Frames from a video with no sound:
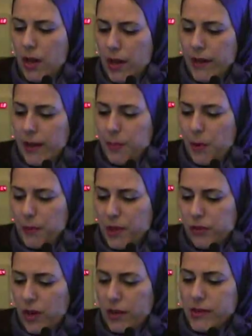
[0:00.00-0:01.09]

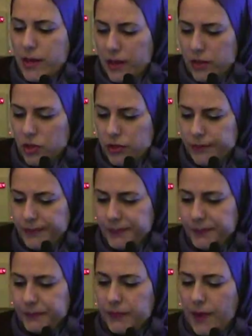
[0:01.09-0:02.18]
inappropriate drug selection,
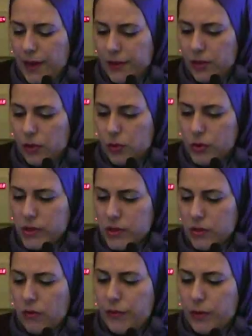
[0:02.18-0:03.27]
underdoses,
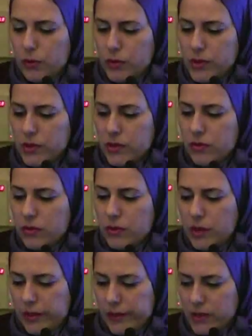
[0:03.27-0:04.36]
overdoses,
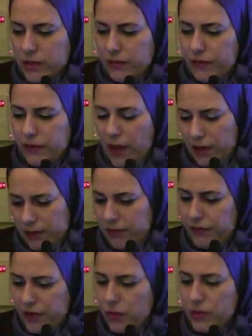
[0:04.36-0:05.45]
decrease the
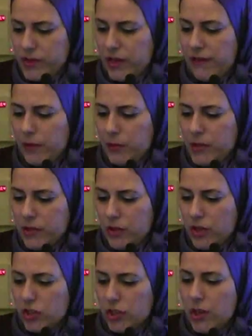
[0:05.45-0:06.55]
frequency of
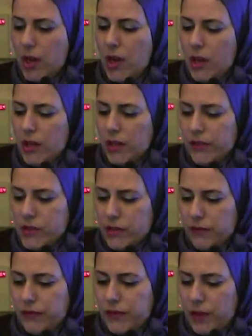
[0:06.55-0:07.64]
administration, decrease the
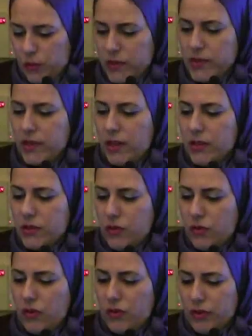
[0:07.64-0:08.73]
frequency
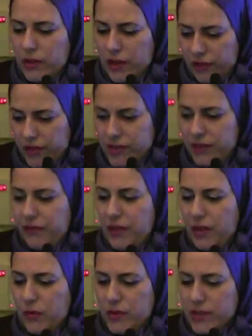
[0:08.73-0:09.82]
also, increase the
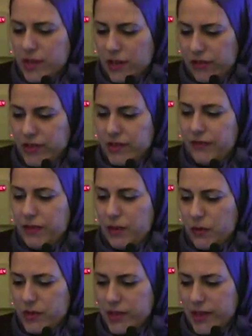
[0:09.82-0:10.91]

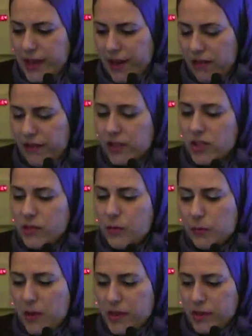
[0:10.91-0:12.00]
frequency, lack of
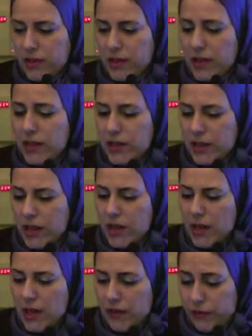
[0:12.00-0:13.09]
adjustment based on the kidney
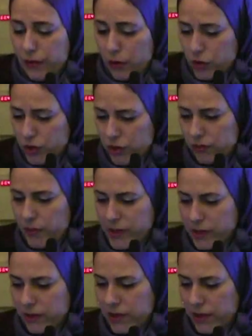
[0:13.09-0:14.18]
function,
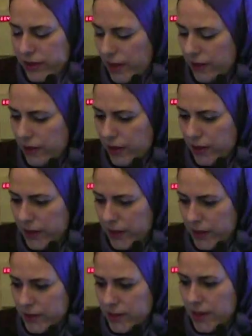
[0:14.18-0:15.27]
based on the creatinine
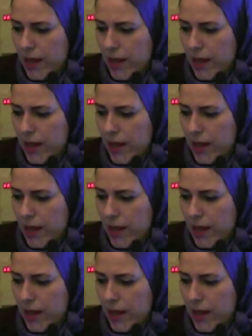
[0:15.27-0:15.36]
clearance.